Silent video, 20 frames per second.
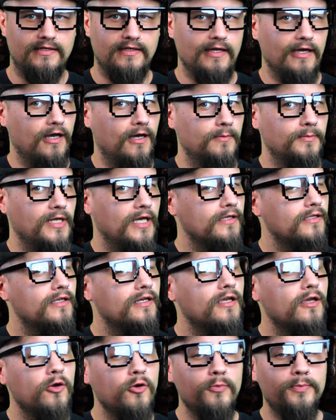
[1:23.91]
Now I'm not
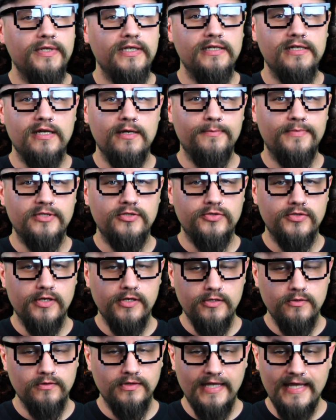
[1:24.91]
going to open it up and
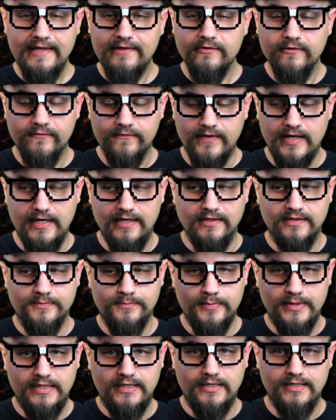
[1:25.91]
show you Leatherface
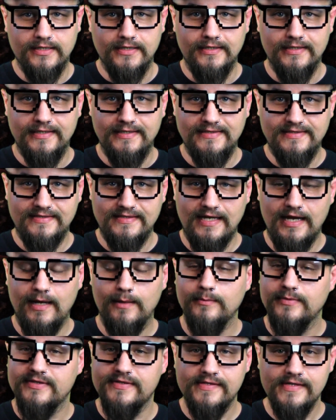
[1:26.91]
because
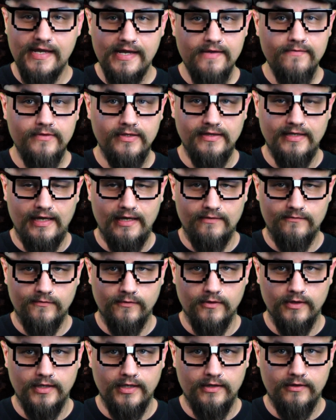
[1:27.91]
I'm saving that
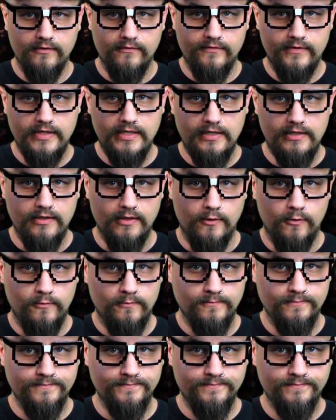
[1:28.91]
for another
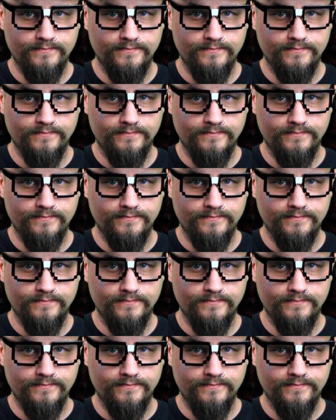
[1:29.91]
video.